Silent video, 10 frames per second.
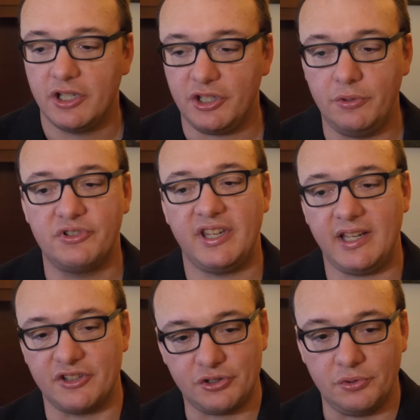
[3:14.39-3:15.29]

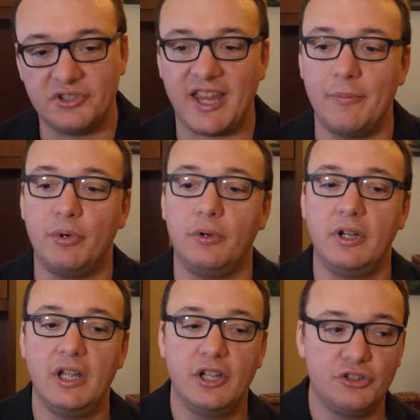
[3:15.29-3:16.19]
using a stool
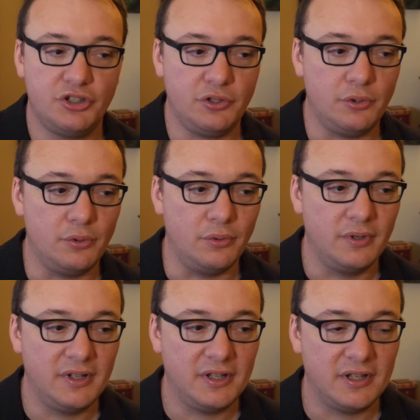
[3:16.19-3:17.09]
sample to